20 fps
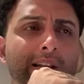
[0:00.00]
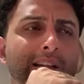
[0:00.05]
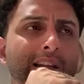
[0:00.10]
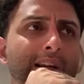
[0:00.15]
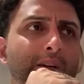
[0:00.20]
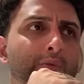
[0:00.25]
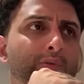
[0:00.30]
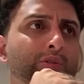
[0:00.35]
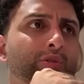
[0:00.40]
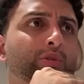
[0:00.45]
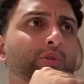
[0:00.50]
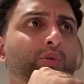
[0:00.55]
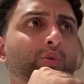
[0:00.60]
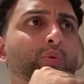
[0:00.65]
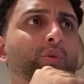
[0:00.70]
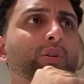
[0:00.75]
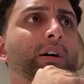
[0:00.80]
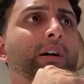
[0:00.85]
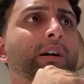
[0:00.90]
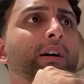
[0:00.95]
think it was
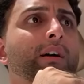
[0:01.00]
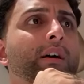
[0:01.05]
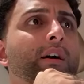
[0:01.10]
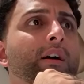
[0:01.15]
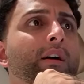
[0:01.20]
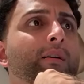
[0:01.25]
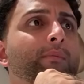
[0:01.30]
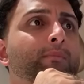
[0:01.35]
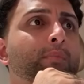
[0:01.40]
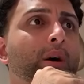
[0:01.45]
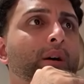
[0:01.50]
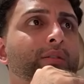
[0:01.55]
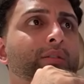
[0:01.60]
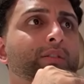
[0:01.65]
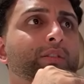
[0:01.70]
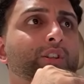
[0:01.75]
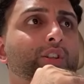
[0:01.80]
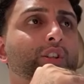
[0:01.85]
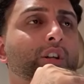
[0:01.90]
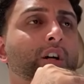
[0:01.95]
Naruka,
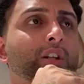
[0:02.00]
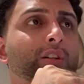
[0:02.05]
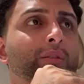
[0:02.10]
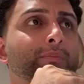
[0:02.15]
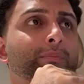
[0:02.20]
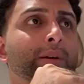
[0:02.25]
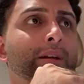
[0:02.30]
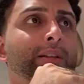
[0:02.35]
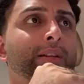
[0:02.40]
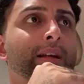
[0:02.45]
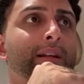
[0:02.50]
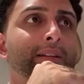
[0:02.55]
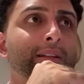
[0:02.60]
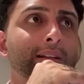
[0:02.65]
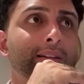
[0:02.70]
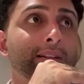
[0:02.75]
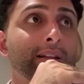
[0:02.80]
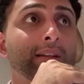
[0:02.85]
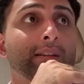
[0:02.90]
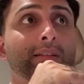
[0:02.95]
bothered the shot a bit. And
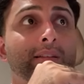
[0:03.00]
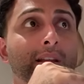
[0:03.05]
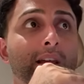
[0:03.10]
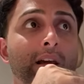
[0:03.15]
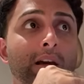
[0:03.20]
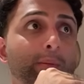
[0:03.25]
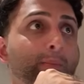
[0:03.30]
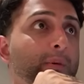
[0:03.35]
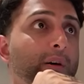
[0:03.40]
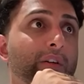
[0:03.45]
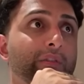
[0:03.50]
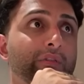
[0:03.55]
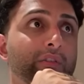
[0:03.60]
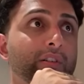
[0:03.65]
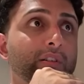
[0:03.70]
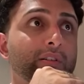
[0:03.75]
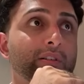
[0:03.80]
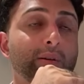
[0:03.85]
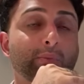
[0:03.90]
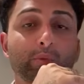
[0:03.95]
then that layup off
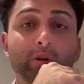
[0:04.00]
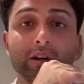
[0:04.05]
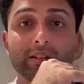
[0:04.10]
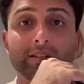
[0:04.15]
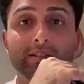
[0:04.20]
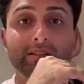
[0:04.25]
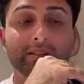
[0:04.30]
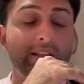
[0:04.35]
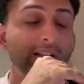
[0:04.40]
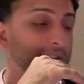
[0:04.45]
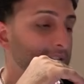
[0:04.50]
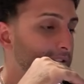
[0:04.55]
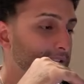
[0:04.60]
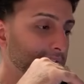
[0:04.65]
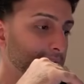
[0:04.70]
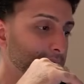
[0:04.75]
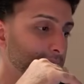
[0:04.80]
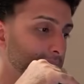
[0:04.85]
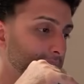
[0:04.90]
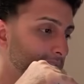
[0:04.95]
the Remogat steal that
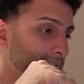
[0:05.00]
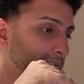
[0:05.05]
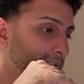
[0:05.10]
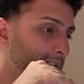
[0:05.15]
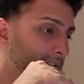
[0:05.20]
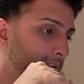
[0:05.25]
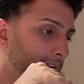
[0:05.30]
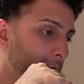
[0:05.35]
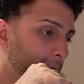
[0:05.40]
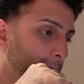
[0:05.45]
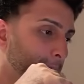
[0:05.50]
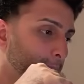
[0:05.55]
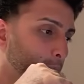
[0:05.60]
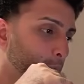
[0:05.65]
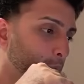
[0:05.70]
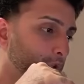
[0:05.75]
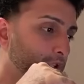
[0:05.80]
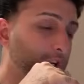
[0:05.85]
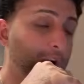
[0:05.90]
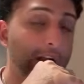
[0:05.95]
he missed,
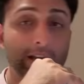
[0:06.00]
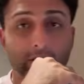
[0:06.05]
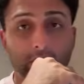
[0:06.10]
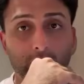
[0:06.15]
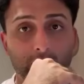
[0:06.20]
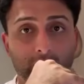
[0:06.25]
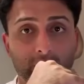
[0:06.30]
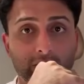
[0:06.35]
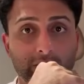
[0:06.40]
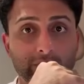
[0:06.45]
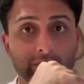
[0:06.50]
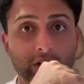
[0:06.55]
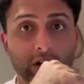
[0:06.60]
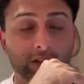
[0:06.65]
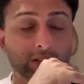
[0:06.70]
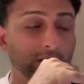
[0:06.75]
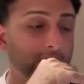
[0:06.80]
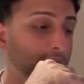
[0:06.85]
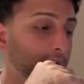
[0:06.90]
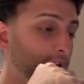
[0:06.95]
which I thought could have
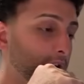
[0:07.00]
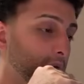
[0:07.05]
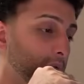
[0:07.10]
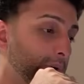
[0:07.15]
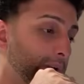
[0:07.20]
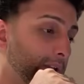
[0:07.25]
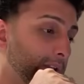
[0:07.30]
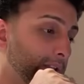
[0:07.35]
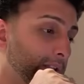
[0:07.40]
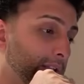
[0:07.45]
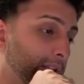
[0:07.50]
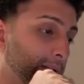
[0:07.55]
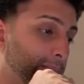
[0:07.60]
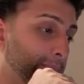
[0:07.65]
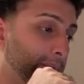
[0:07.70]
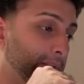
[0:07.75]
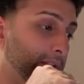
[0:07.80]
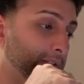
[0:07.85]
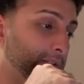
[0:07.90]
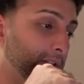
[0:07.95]
gone a long way in
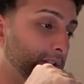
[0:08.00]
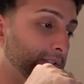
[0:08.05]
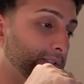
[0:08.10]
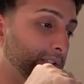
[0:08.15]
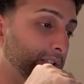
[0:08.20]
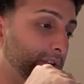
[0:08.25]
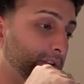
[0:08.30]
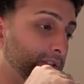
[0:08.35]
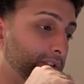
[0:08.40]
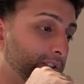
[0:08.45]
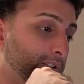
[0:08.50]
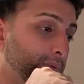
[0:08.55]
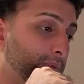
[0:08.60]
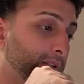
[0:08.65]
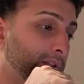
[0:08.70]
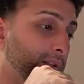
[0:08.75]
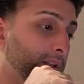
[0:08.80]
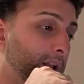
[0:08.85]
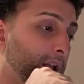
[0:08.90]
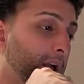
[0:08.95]
helping LaSalle secure this
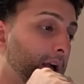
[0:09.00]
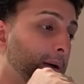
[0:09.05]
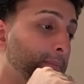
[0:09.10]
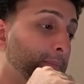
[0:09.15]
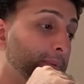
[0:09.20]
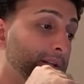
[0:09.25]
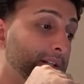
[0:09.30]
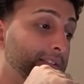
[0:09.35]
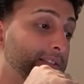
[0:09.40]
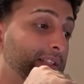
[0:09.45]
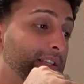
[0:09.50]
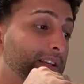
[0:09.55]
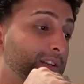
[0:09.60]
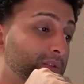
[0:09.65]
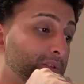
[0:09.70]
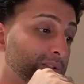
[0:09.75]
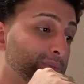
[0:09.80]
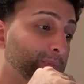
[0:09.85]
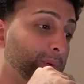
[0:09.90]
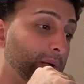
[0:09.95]
win. Marasigan
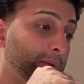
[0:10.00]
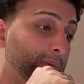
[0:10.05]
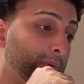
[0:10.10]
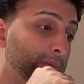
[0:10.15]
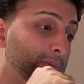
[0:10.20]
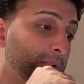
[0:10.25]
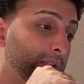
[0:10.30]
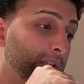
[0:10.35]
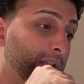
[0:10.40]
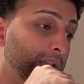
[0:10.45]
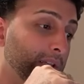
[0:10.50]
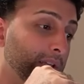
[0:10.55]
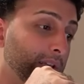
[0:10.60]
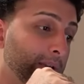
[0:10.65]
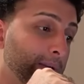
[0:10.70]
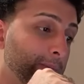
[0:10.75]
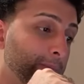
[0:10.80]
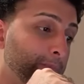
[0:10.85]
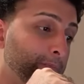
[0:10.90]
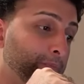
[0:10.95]
was probably